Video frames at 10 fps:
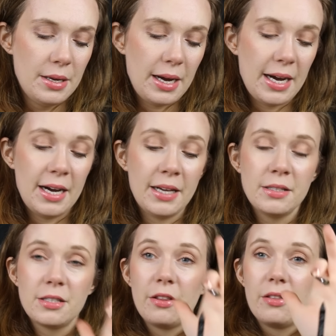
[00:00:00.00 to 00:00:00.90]

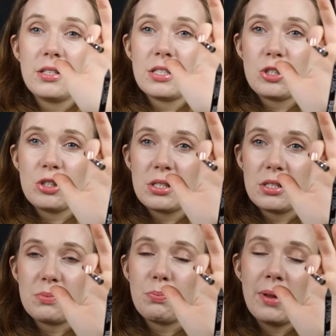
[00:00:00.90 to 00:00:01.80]
And this is just
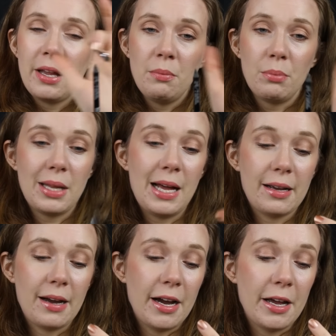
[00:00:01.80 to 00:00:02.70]
this plain black
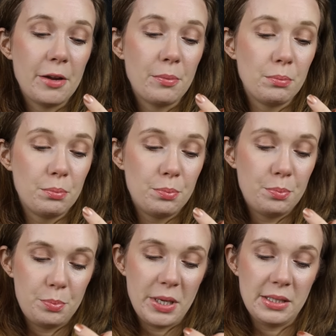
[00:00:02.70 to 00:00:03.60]
eye
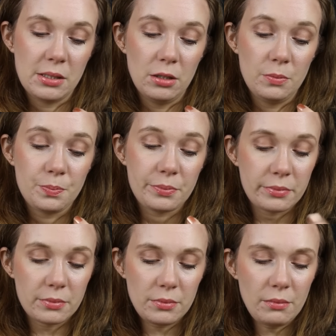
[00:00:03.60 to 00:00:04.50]
pencil.
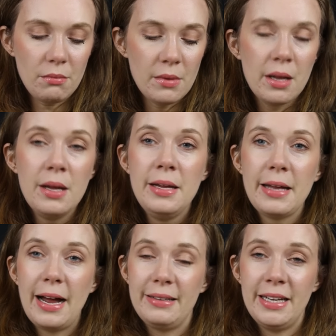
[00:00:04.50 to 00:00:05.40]

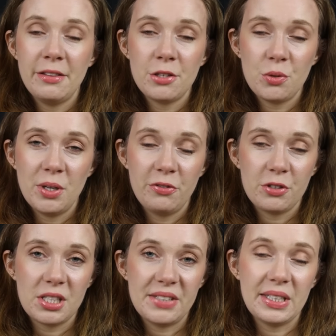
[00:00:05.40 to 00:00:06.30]
I like the
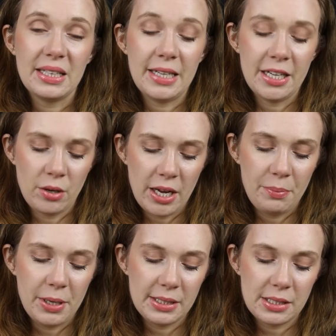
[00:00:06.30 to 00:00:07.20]
24-7 Glide On Eye
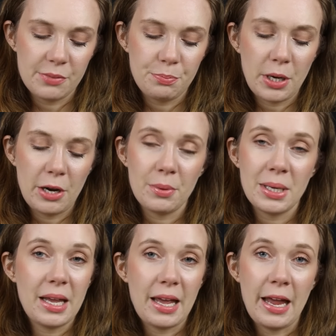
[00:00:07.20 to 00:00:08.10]
Pencils by Urban
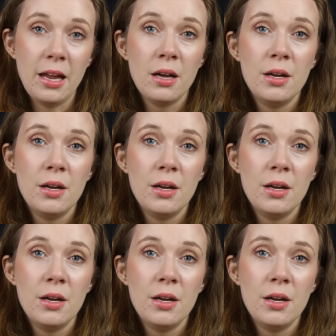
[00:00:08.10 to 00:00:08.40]
Decay